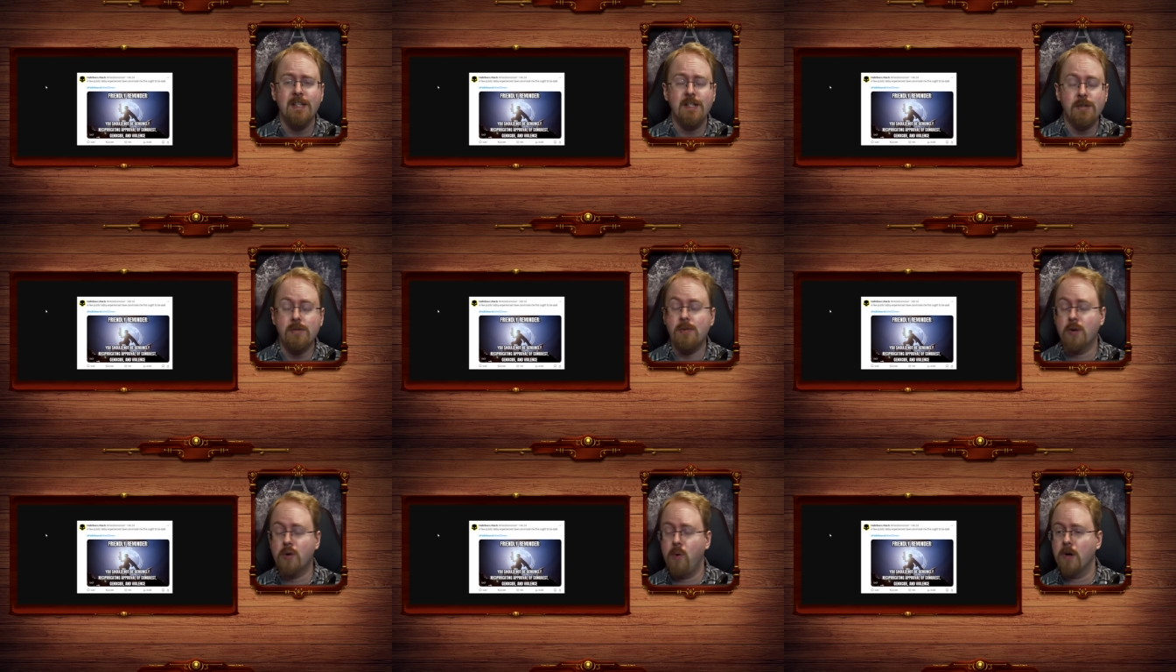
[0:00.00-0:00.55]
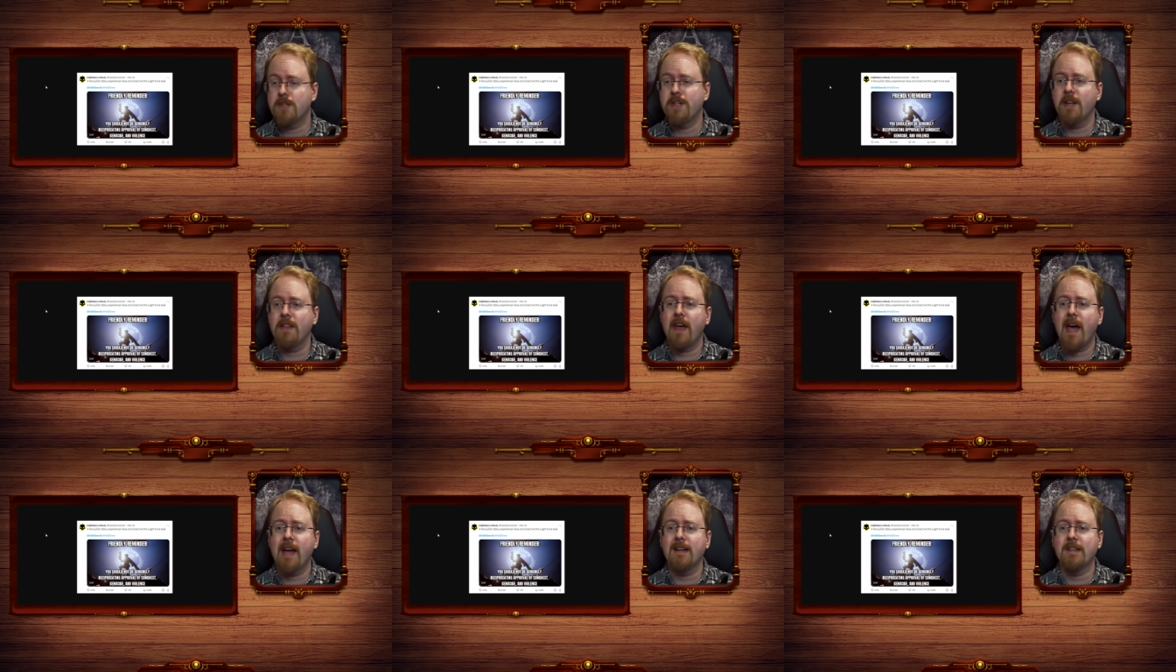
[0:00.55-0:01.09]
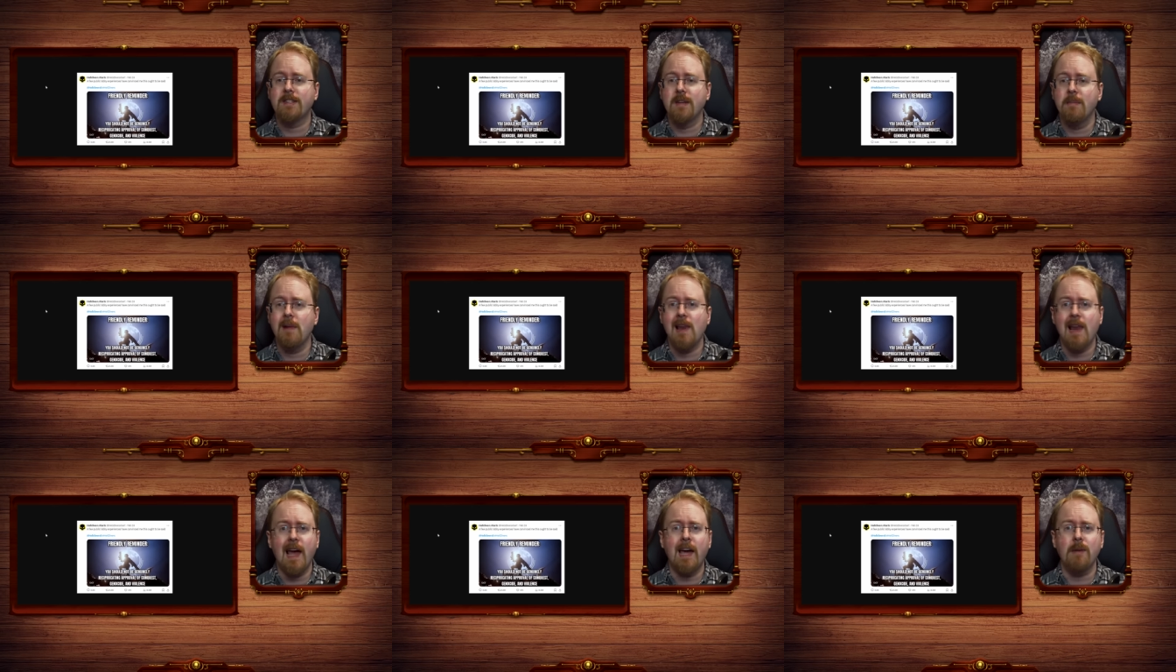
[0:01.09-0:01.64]
To quote another handsome
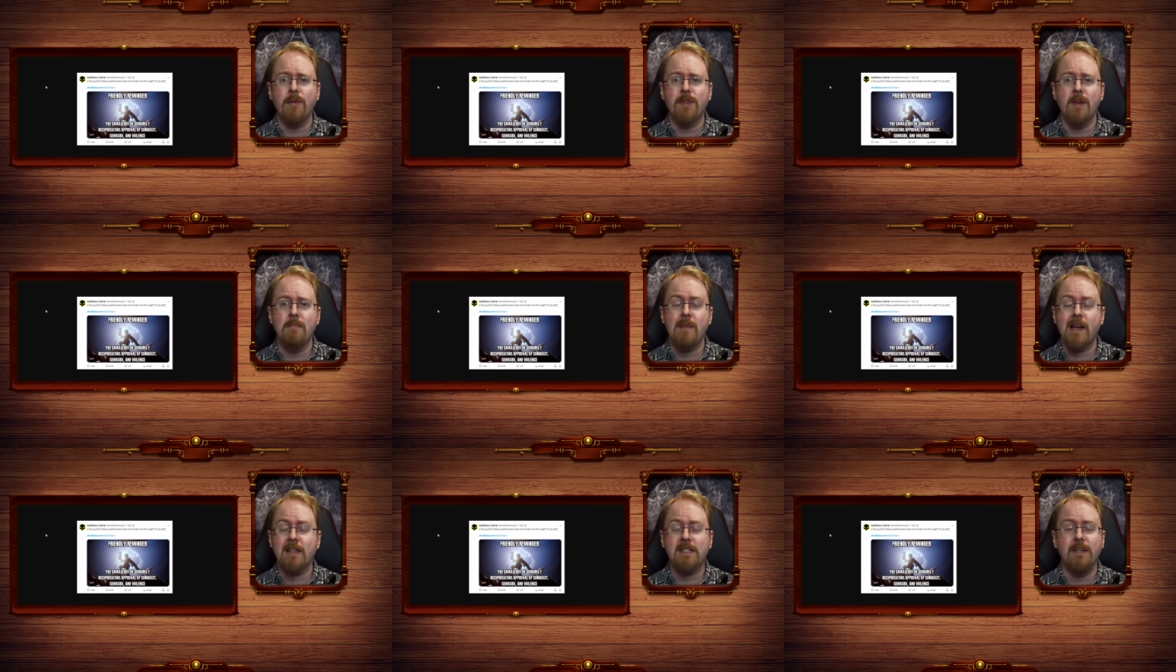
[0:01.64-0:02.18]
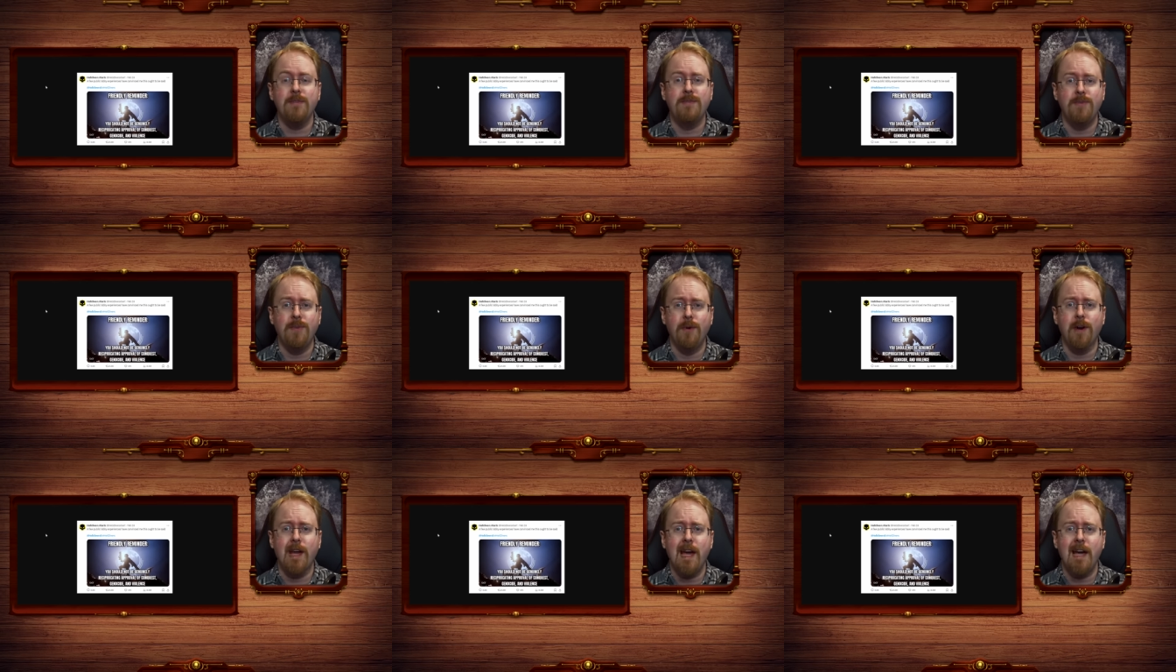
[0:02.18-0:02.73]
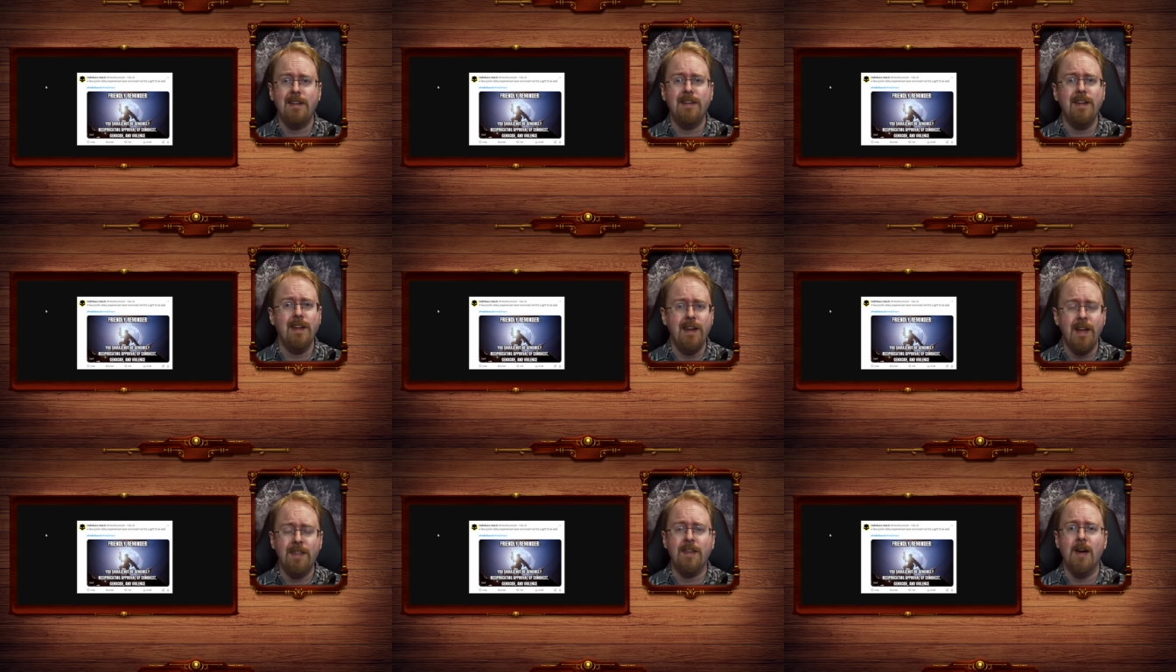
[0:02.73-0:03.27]
lad with a massive forehead in
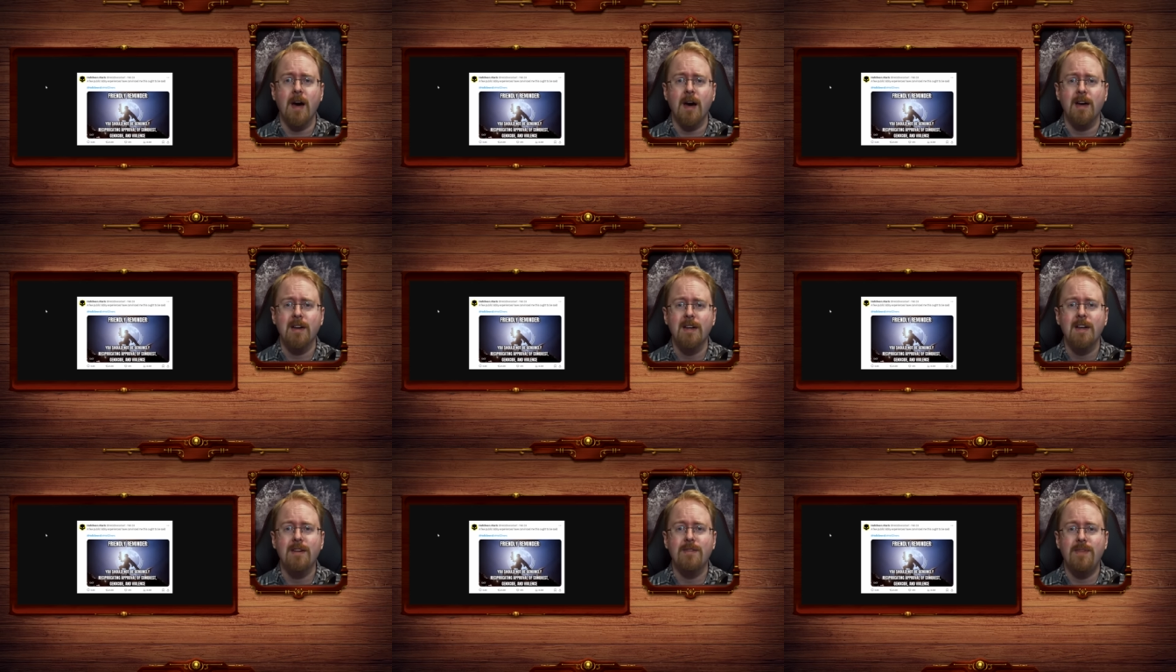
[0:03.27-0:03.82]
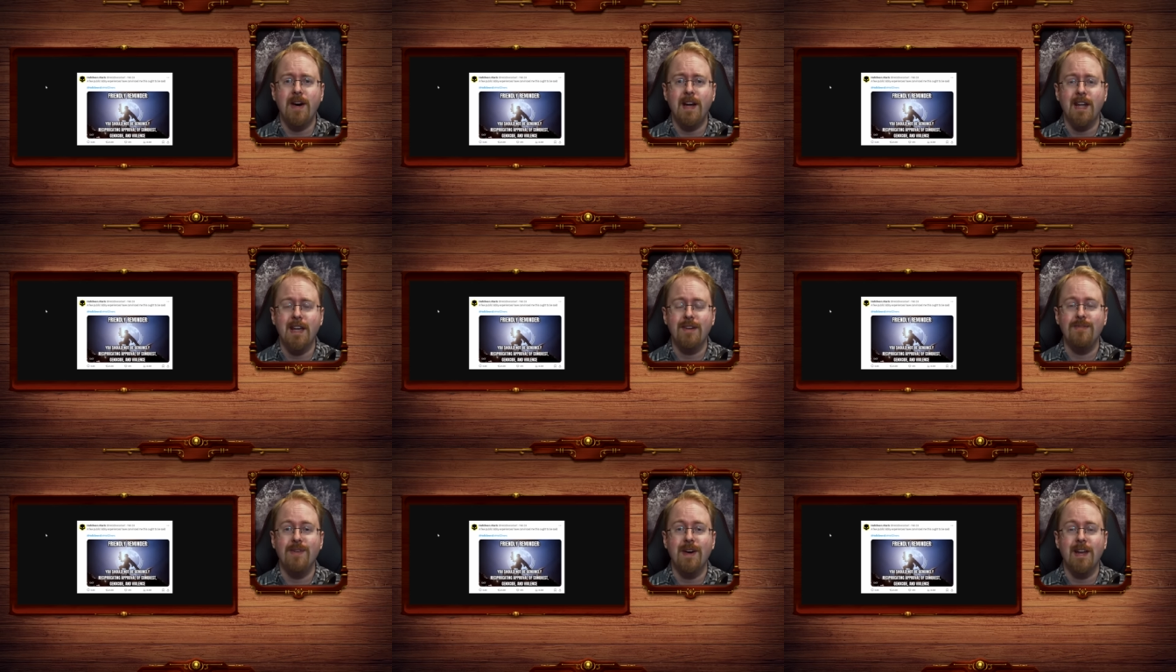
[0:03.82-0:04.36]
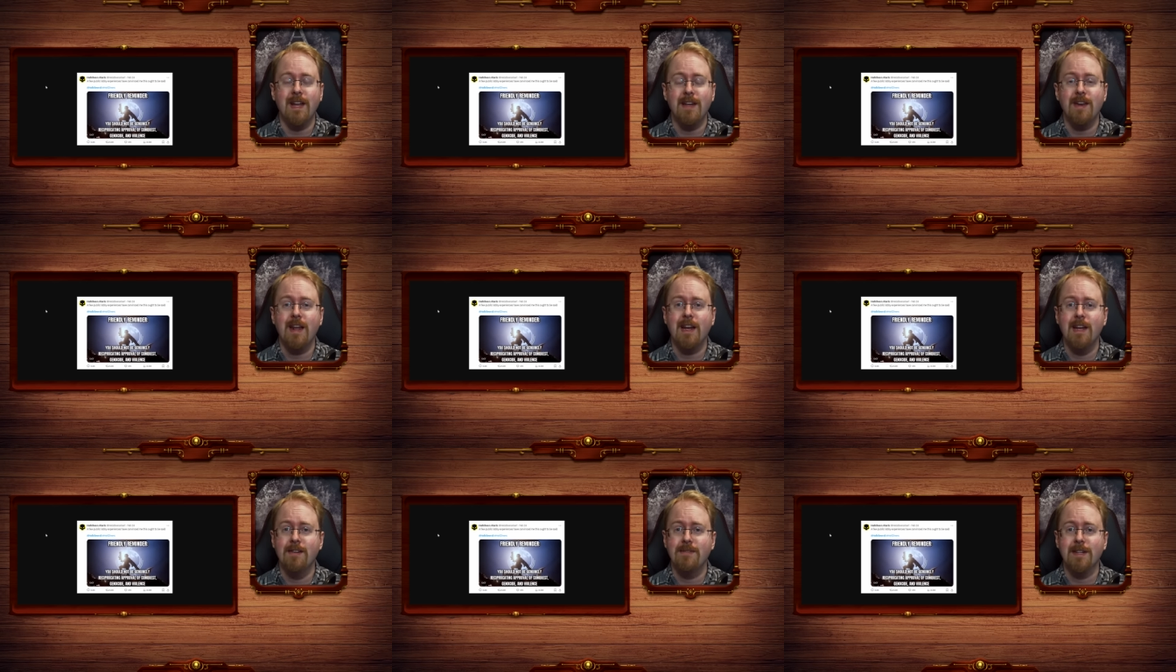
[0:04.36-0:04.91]
another very, very
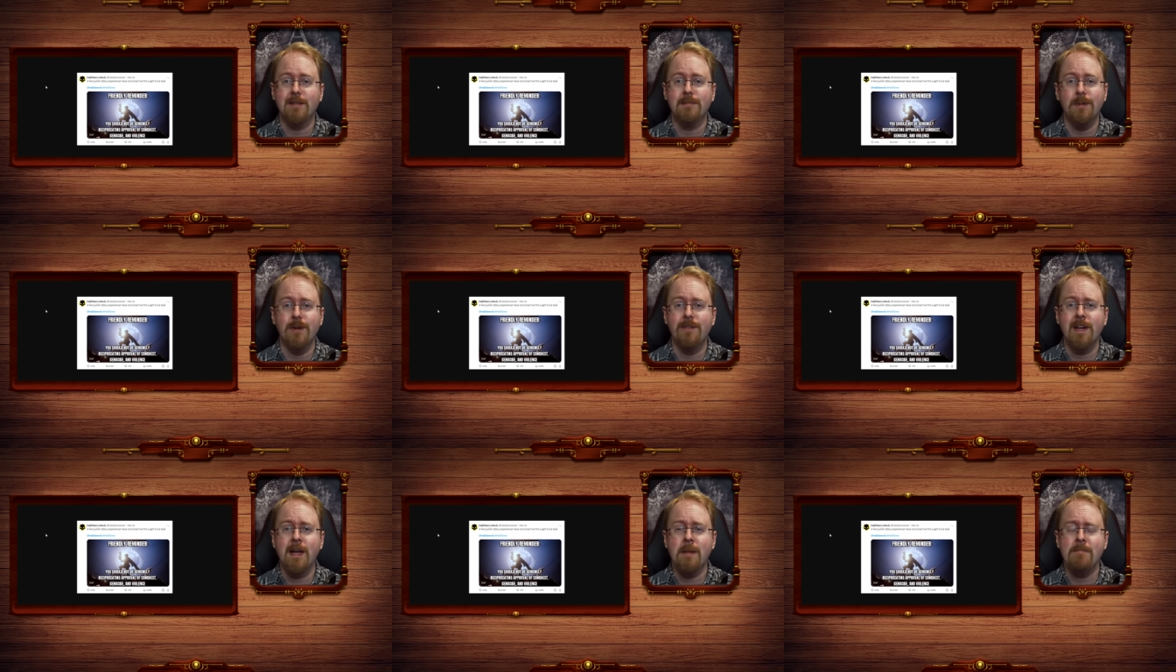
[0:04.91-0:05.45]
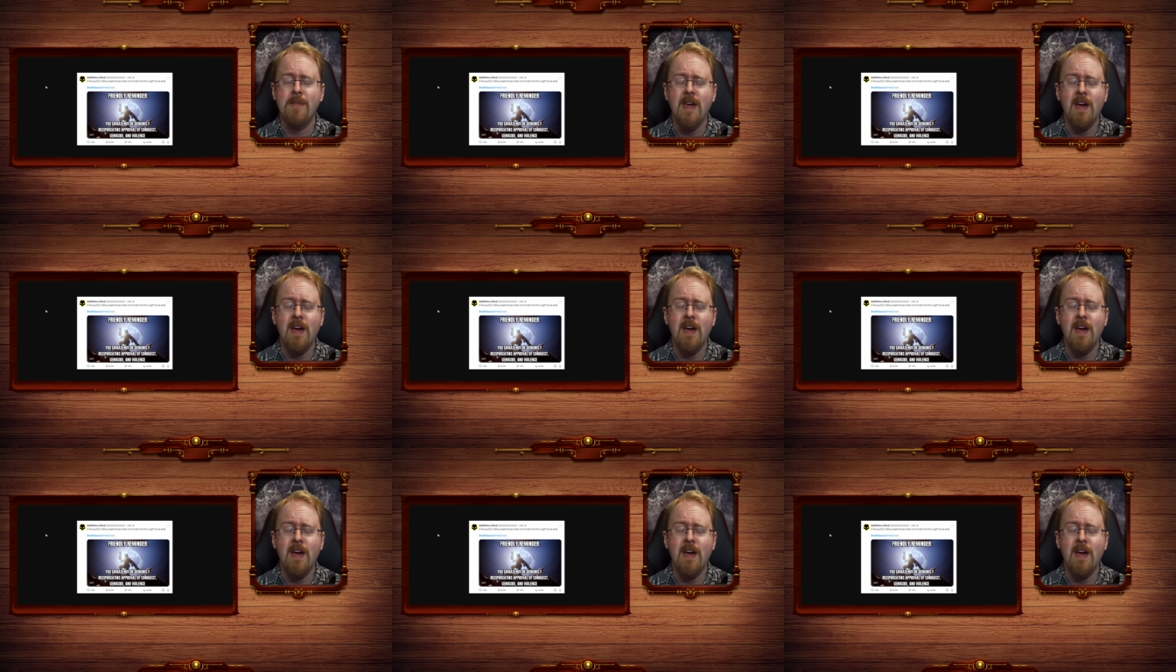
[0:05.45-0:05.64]
relevant movie,